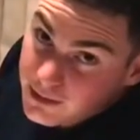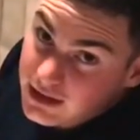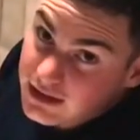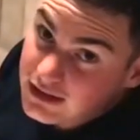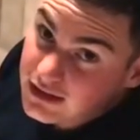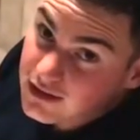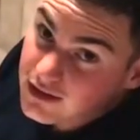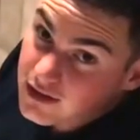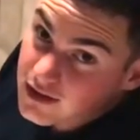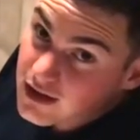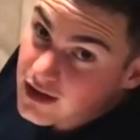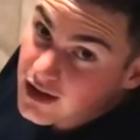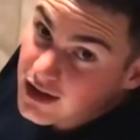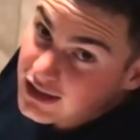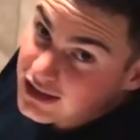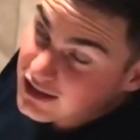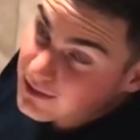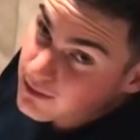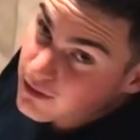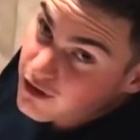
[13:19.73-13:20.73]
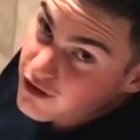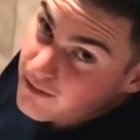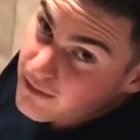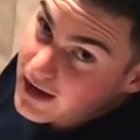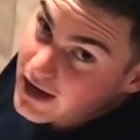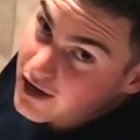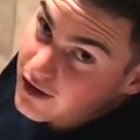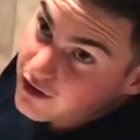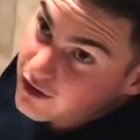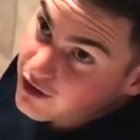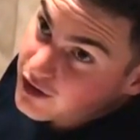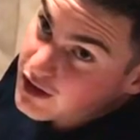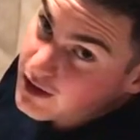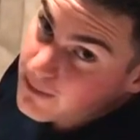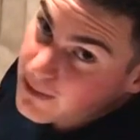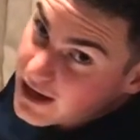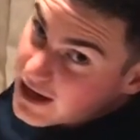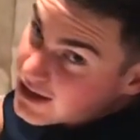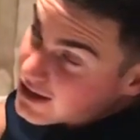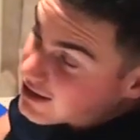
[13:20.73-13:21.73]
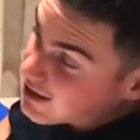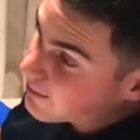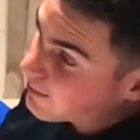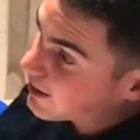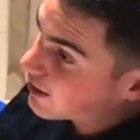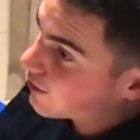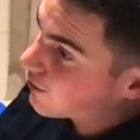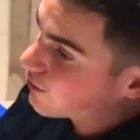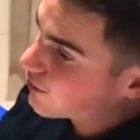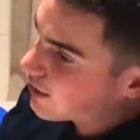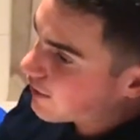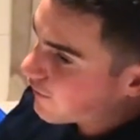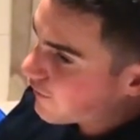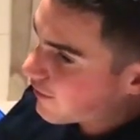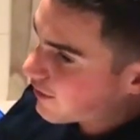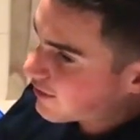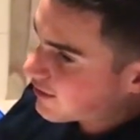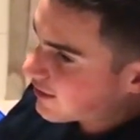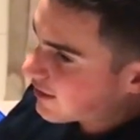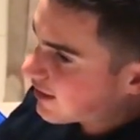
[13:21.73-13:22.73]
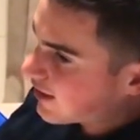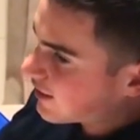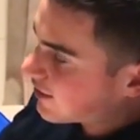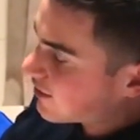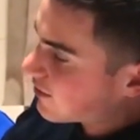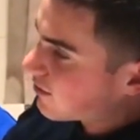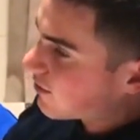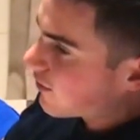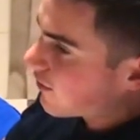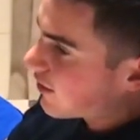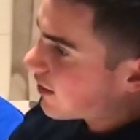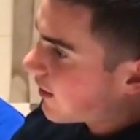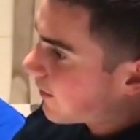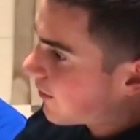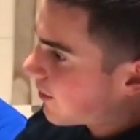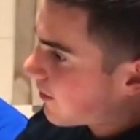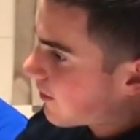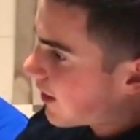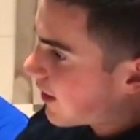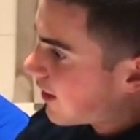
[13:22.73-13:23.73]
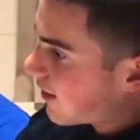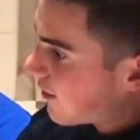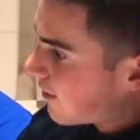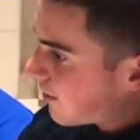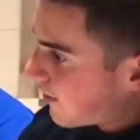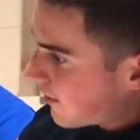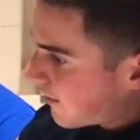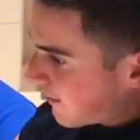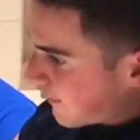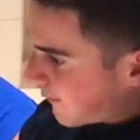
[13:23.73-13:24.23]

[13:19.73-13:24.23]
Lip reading: bit to more of my outer hip. I had it on my glute at first, and then I just moved it up to my hip.